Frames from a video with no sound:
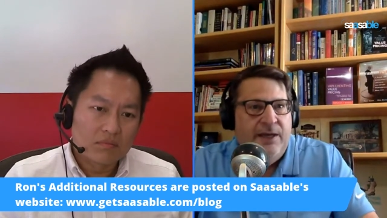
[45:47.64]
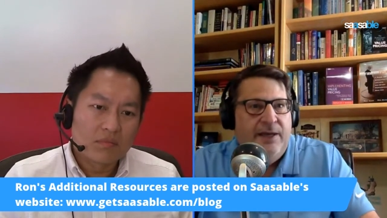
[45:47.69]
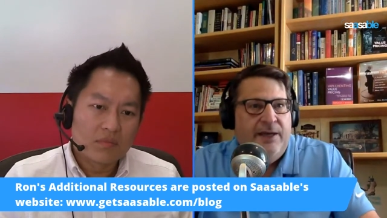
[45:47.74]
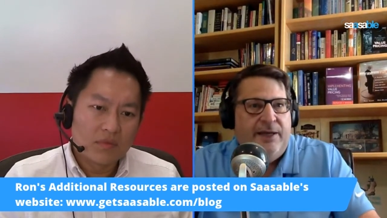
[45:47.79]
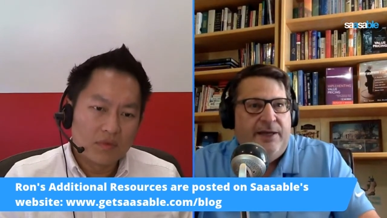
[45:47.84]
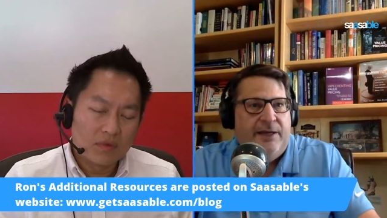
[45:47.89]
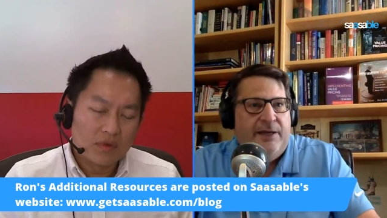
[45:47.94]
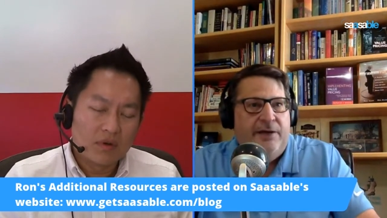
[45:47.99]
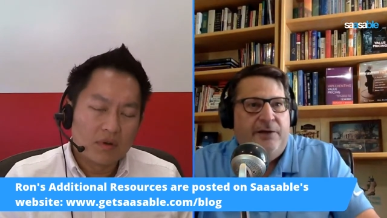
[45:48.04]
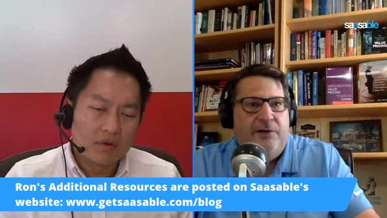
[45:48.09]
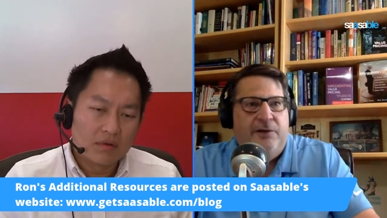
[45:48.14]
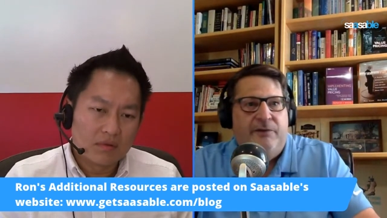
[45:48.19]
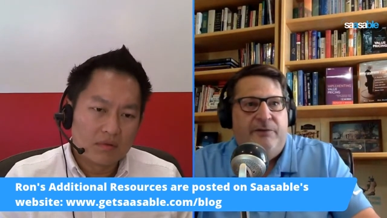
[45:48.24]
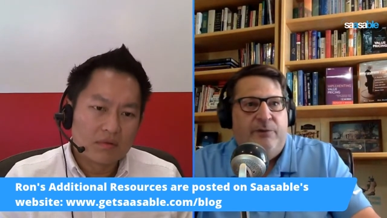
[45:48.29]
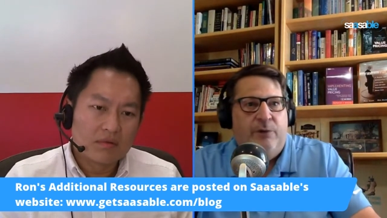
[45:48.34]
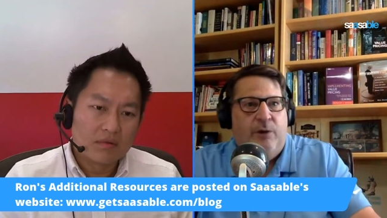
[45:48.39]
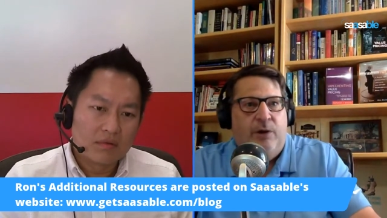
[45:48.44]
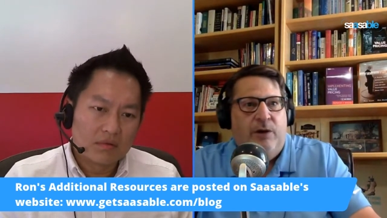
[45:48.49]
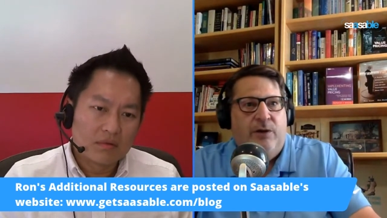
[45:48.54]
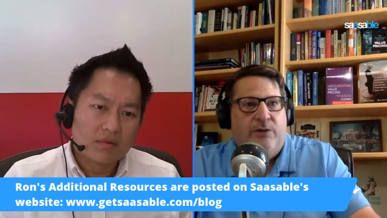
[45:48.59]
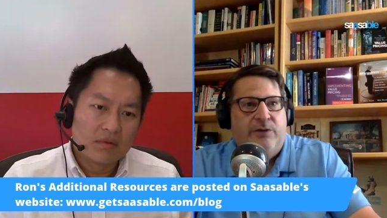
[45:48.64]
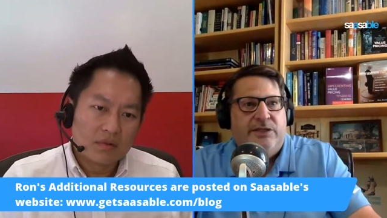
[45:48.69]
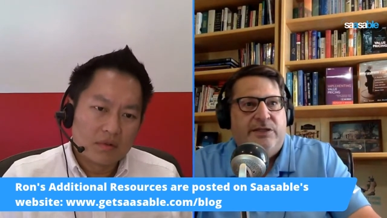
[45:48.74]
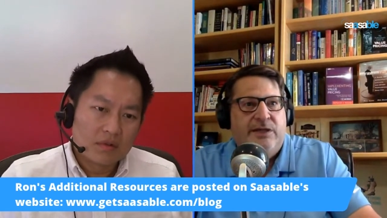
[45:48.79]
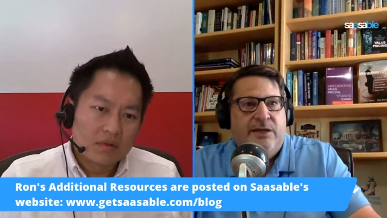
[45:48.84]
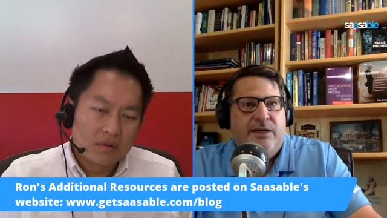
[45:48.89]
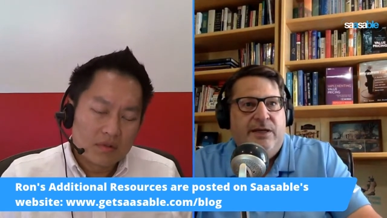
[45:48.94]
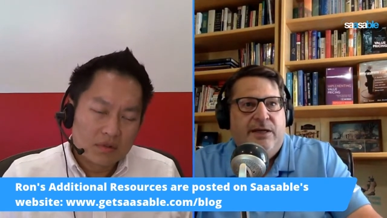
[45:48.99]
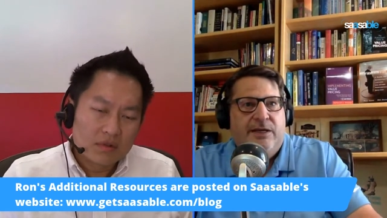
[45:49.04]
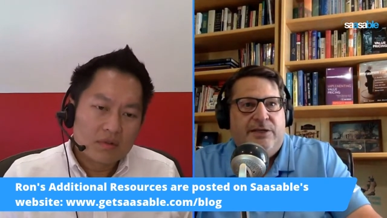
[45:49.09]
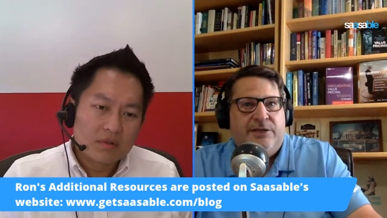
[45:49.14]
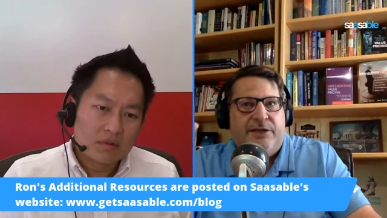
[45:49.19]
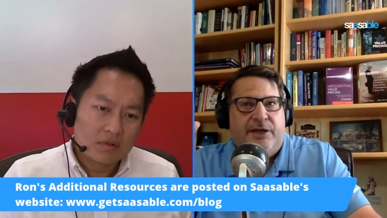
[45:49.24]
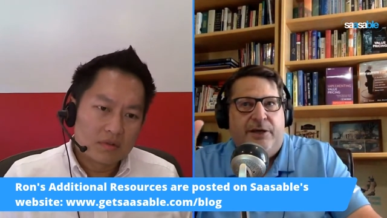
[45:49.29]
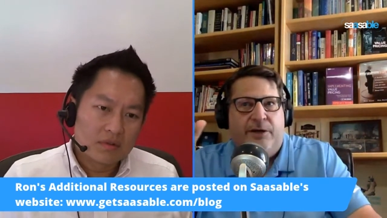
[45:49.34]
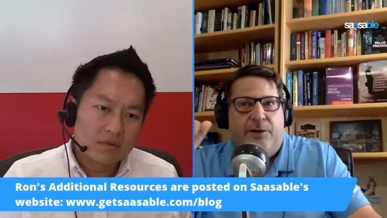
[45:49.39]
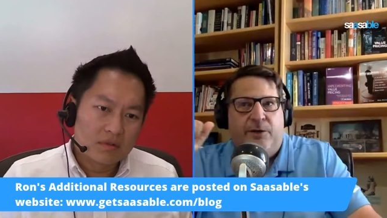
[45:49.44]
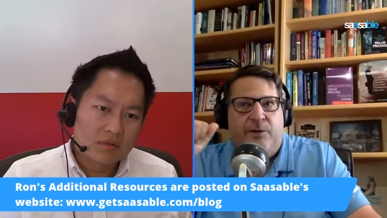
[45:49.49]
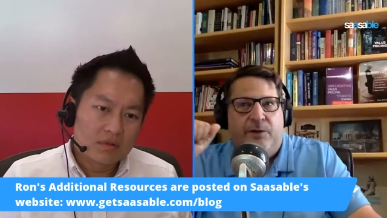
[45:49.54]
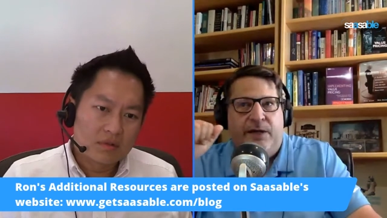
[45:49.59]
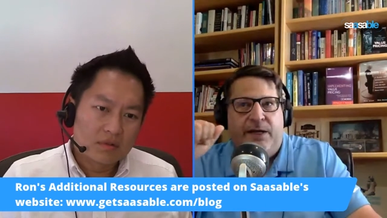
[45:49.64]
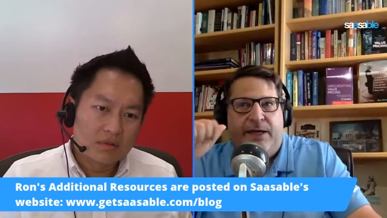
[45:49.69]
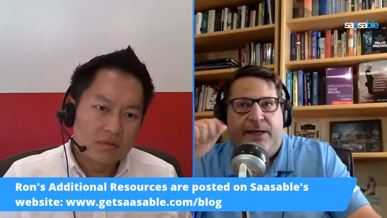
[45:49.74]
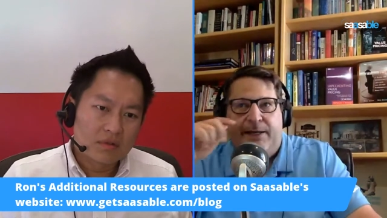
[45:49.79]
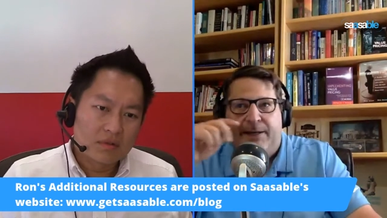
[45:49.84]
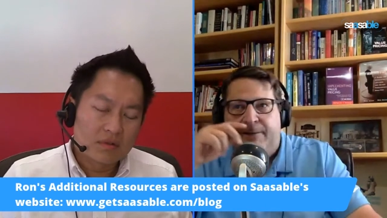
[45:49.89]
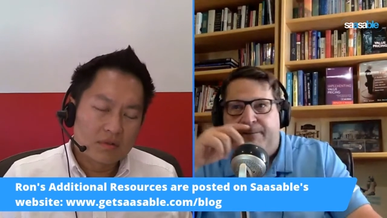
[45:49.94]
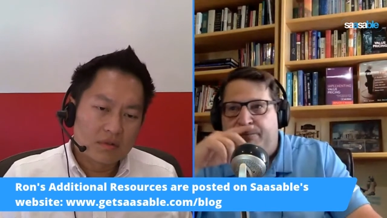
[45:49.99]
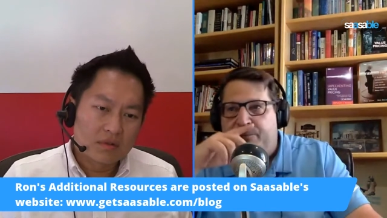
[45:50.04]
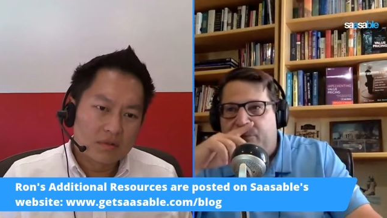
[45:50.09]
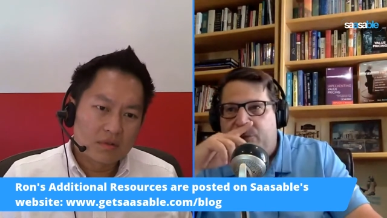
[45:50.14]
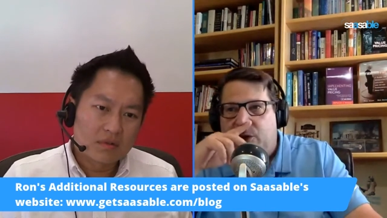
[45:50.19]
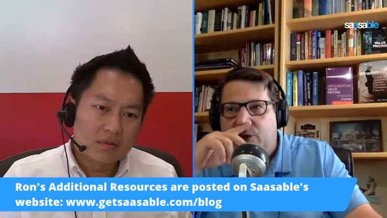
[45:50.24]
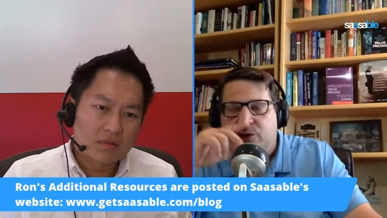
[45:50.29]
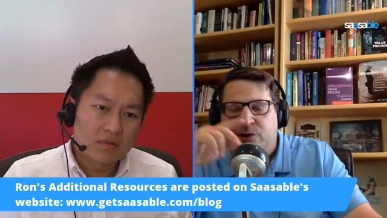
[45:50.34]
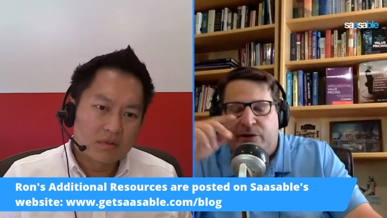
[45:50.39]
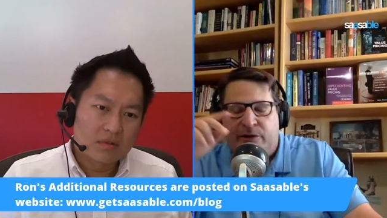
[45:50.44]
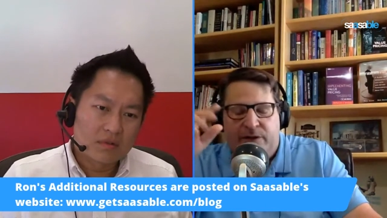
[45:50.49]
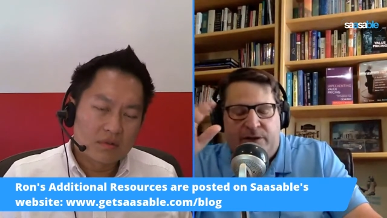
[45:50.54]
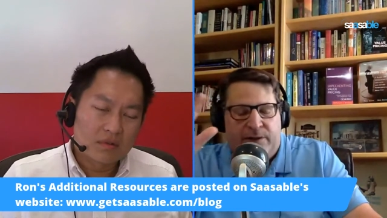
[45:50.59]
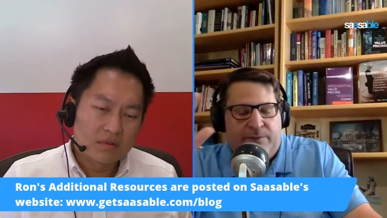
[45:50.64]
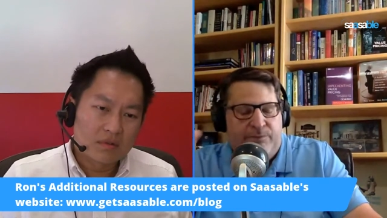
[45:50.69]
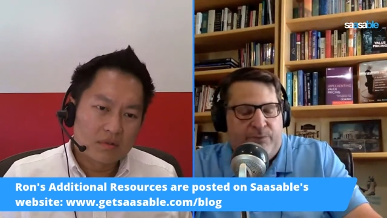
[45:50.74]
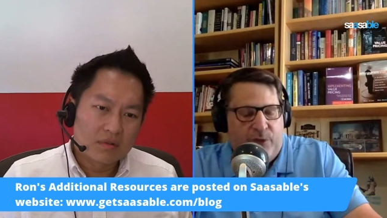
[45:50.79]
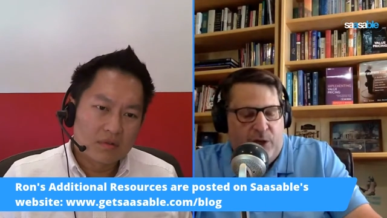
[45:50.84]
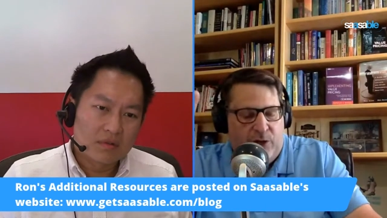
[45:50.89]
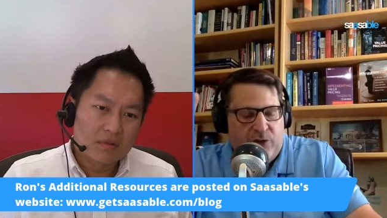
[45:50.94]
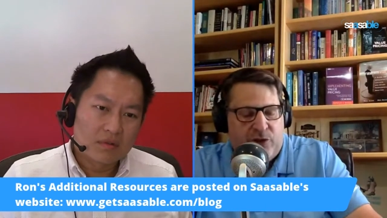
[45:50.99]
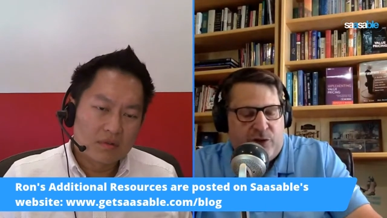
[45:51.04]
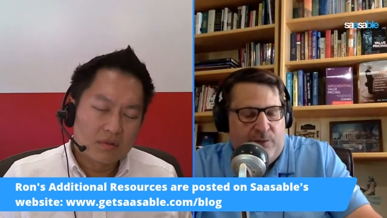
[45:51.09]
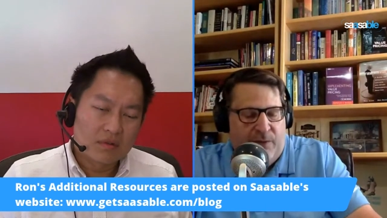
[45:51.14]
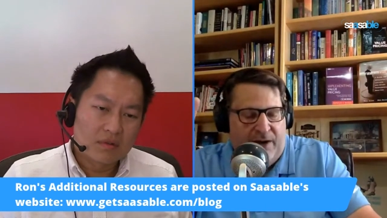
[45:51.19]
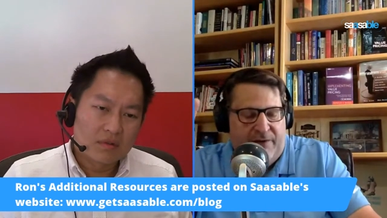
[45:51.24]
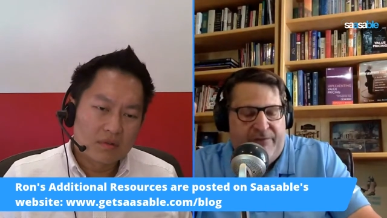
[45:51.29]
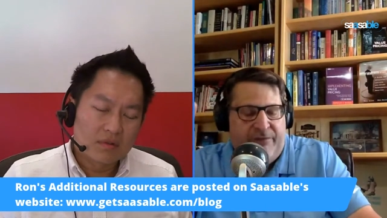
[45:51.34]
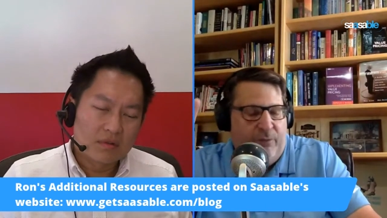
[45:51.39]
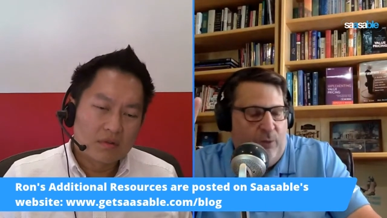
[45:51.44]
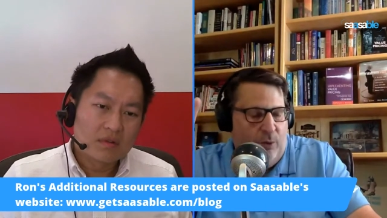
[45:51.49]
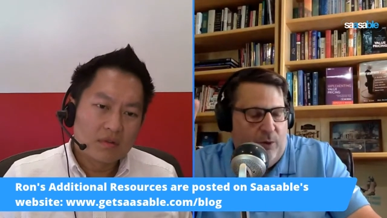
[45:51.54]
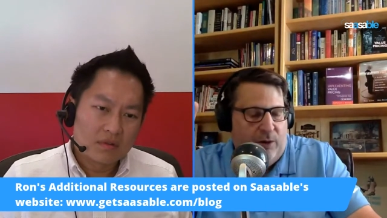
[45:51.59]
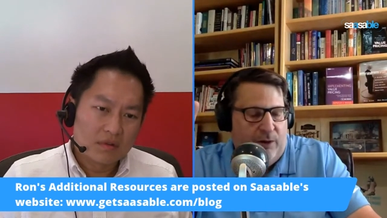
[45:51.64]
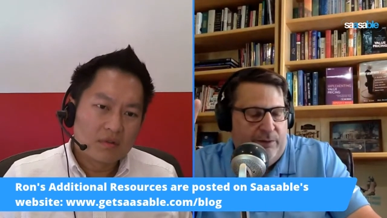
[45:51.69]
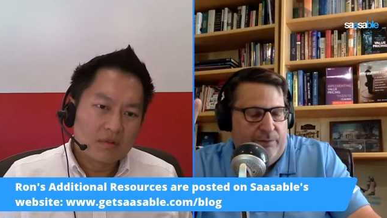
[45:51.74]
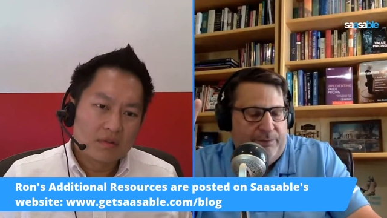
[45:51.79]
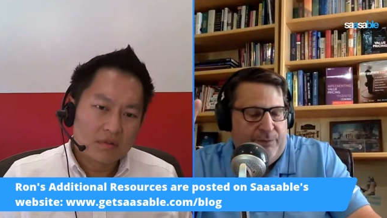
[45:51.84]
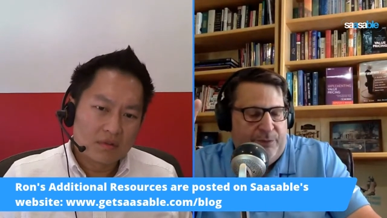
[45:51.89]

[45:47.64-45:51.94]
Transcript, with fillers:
Speaker 1: you know, of gross. So um, those are the those are my four